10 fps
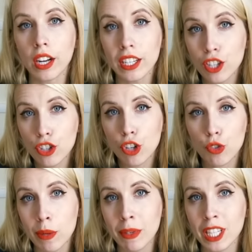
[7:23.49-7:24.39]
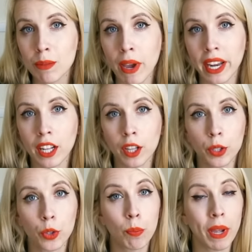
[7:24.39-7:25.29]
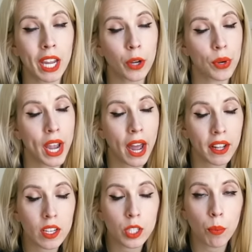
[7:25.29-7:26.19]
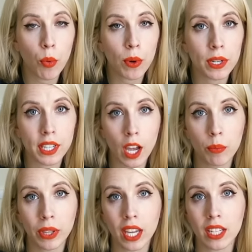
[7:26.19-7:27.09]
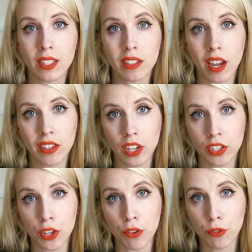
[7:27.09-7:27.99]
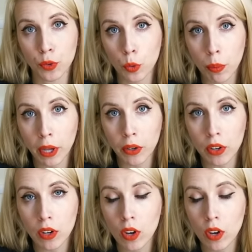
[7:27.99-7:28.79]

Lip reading: Additional treatments might include pancreatic support to help the kittens digest their food better,